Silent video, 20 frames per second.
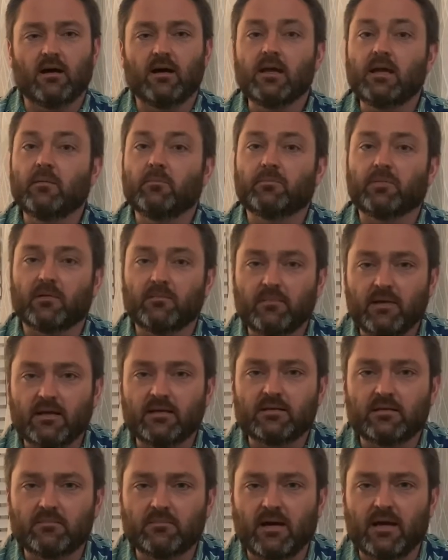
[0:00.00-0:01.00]

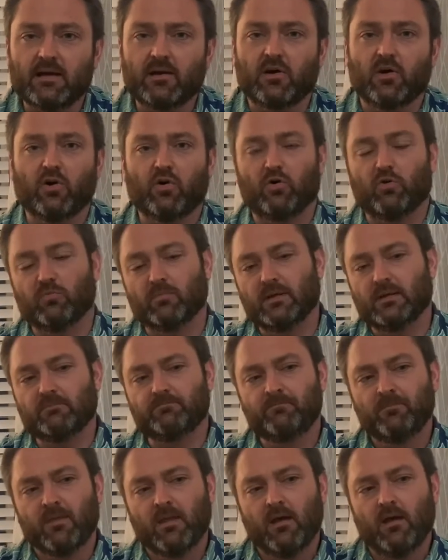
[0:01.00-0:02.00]
implement in my
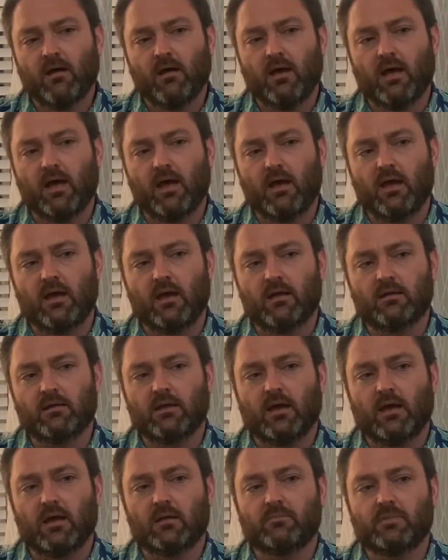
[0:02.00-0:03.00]
home
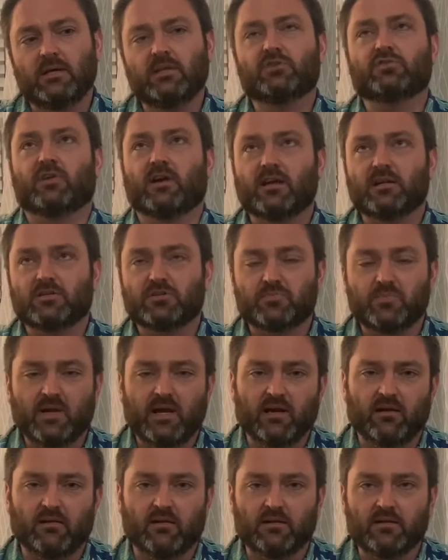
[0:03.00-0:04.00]
and be
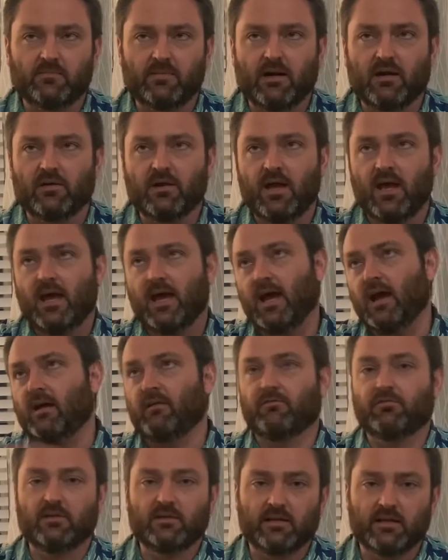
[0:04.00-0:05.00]
transparent about
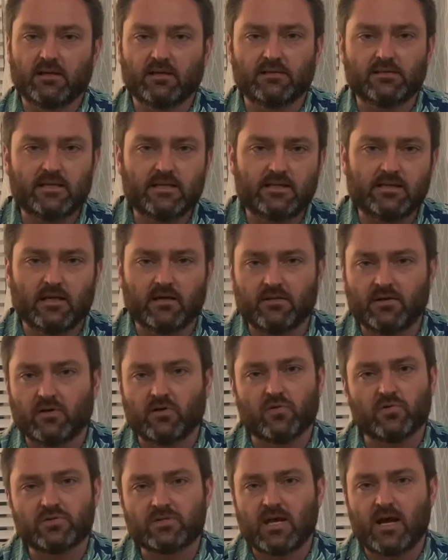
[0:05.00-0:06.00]
every little detail that
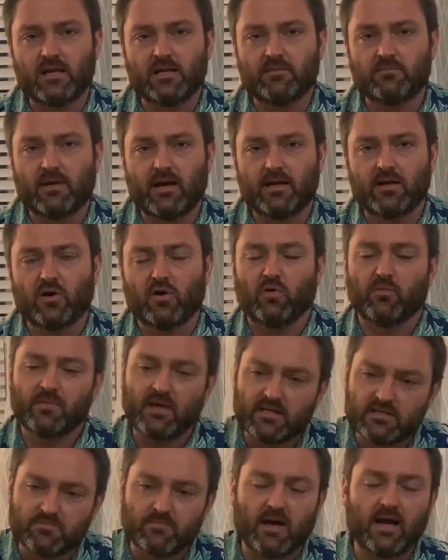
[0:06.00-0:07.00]
goes on in my home.
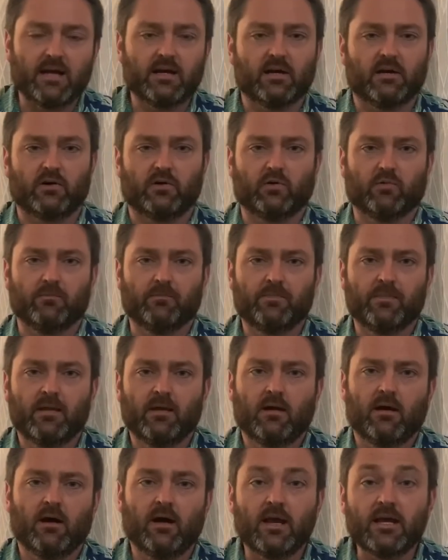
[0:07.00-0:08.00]
That's my home.
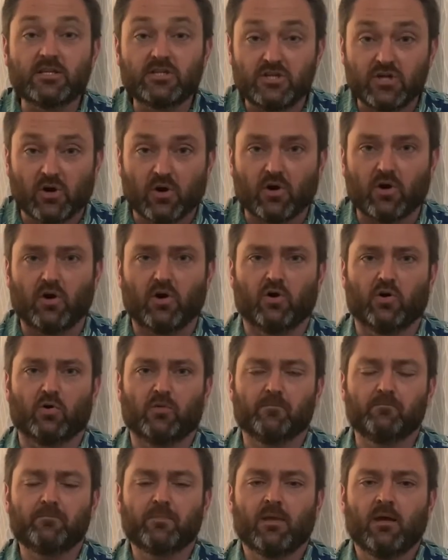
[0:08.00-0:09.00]
It's your
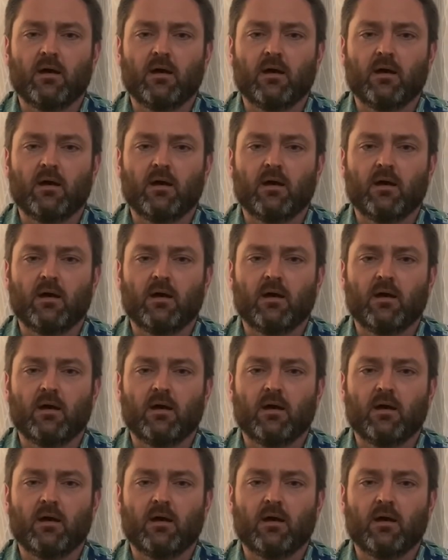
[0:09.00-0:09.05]
home.